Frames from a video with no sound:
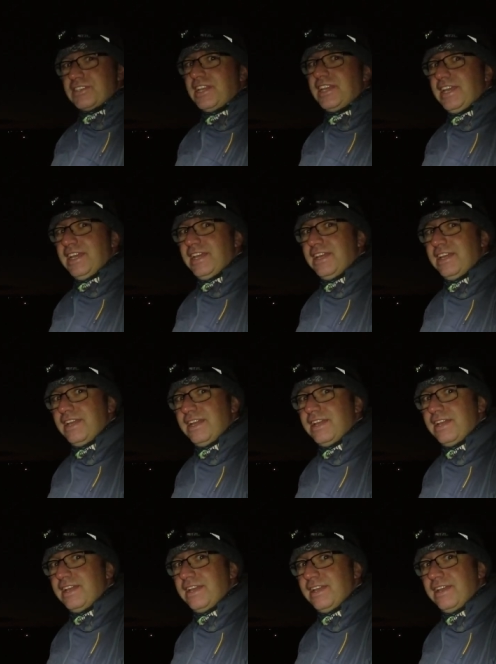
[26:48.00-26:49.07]
see it,
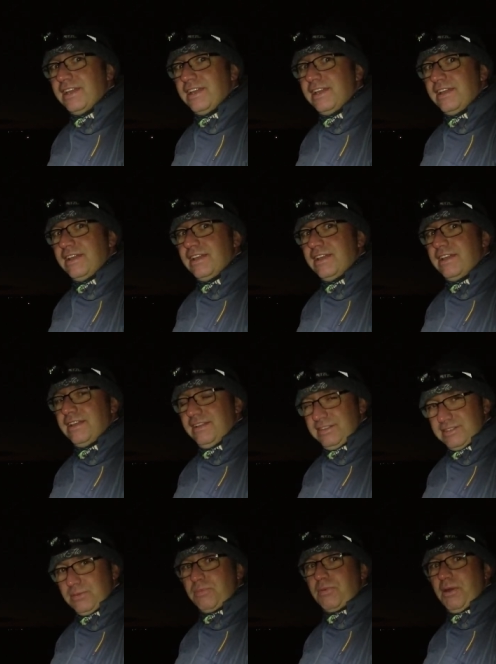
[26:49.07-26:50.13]

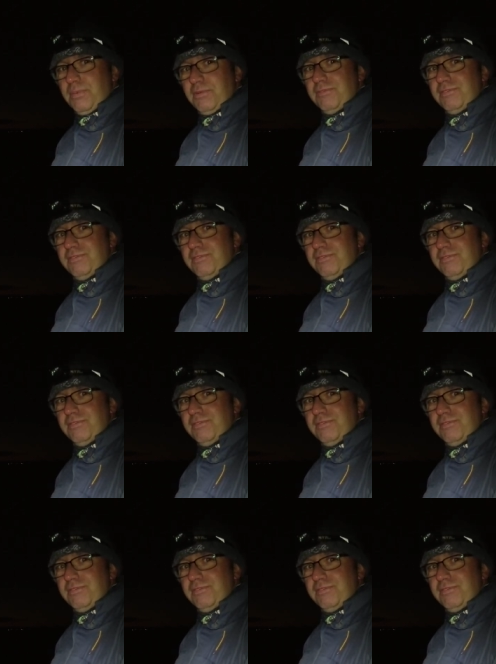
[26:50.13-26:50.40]
it's a proper